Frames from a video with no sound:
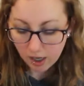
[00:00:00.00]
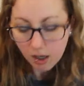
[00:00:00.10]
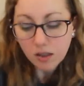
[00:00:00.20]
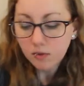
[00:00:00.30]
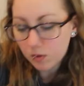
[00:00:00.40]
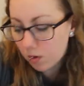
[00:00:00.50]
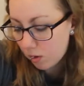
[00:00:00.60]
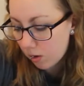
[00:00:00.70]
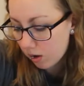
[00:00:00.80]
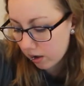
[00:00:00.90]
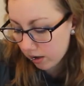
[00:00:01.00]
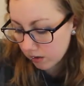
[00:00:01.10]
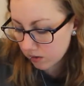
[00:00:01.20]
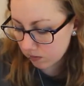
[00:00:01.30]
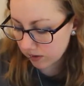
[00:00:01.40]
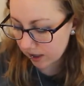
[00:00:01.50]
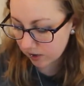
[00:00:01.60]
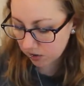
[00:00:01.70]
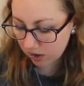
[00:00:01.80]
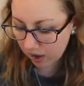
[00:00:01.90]
And of course, the reason I
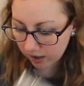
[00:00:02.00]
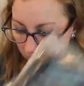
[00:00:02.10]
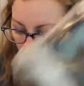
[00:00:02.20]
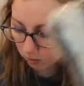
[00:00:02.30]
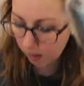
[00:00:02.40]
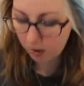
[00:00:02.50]
actually got it, ooh, my